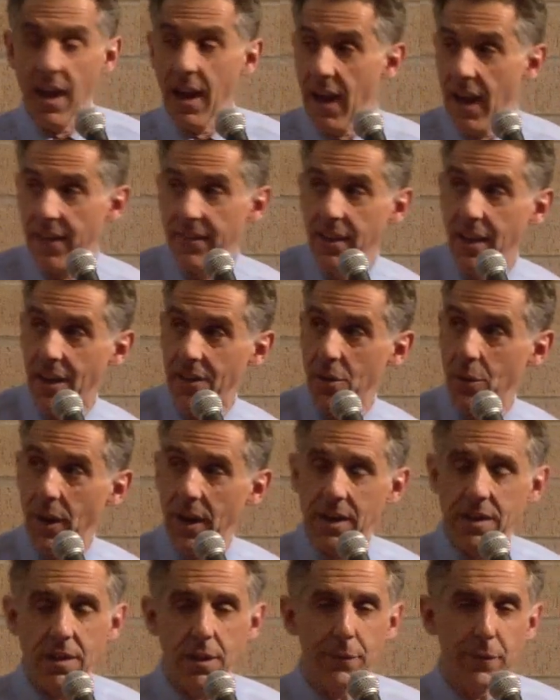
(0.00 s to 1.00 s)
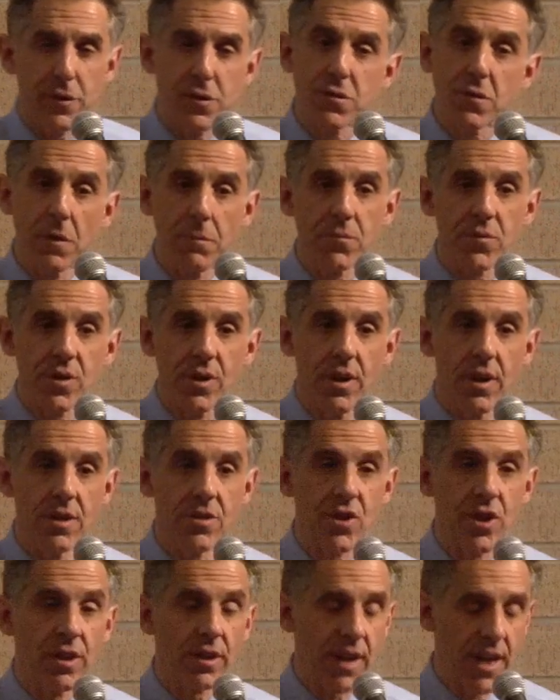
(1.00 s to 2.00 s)
And the other way it differs from
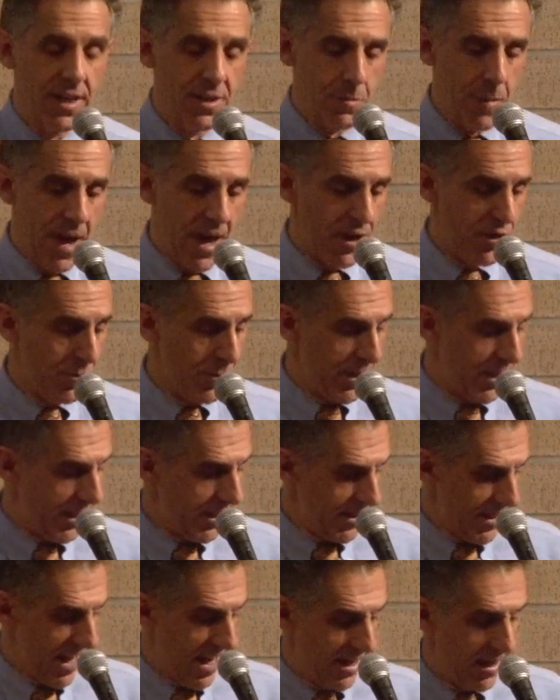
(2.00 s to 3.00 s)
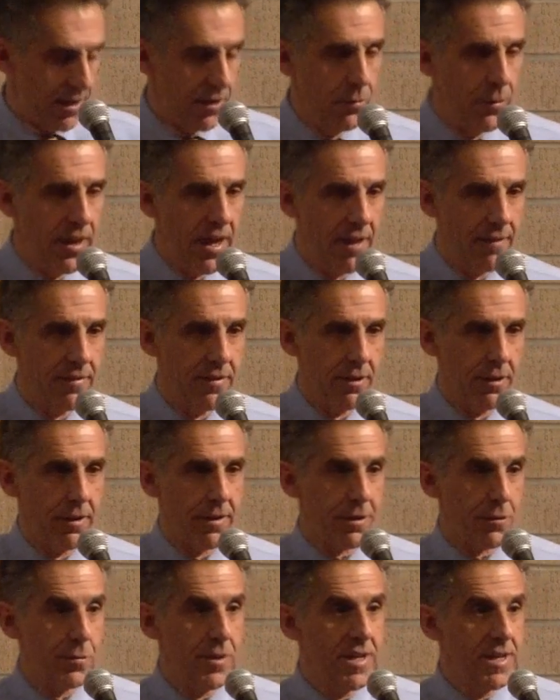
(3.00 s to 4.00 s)
traditional case management is that there are
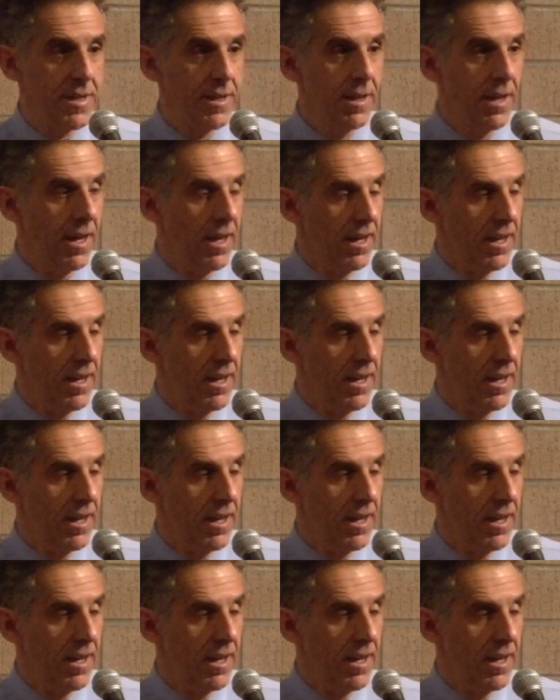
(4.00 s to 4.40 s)
3